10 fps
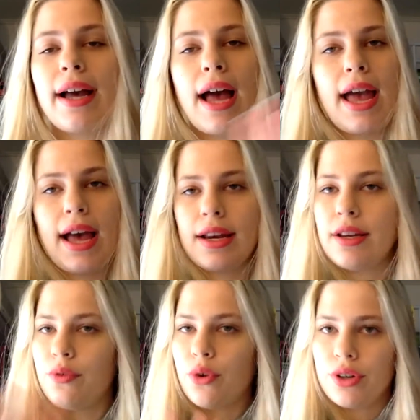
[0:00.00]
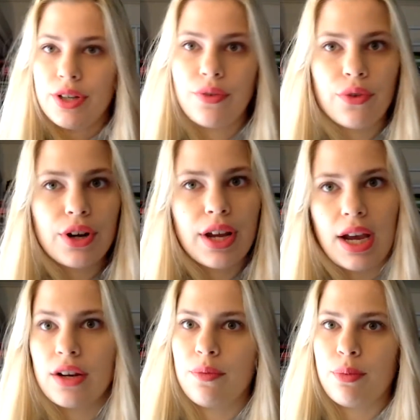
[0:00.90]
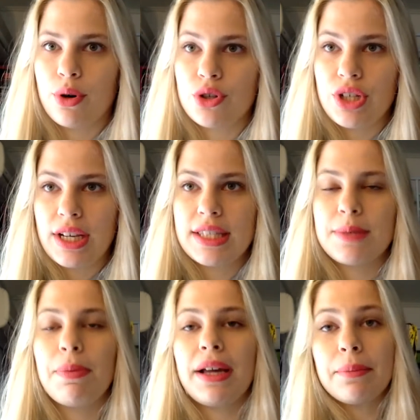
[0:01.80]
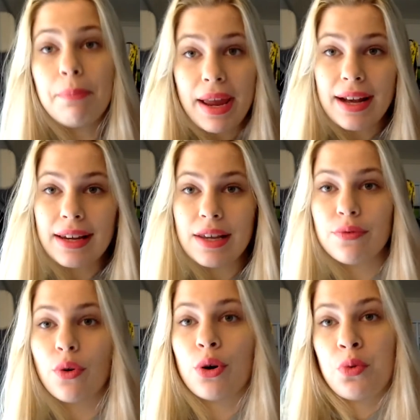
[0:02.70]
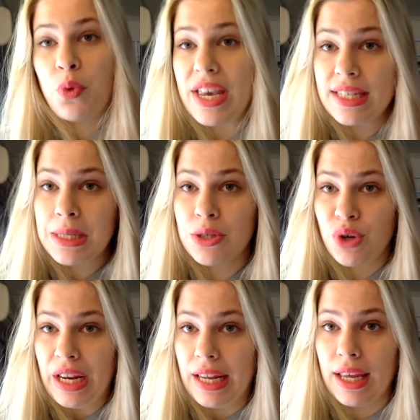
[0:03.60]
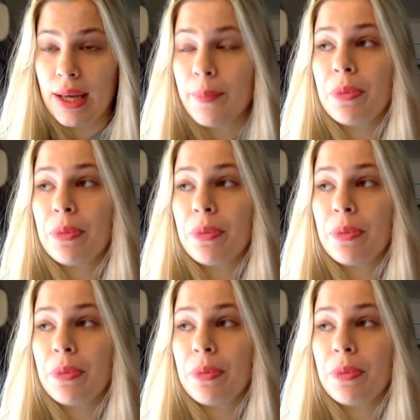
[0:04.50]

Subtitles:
I had it for different kind of projects, but mainly for waist training.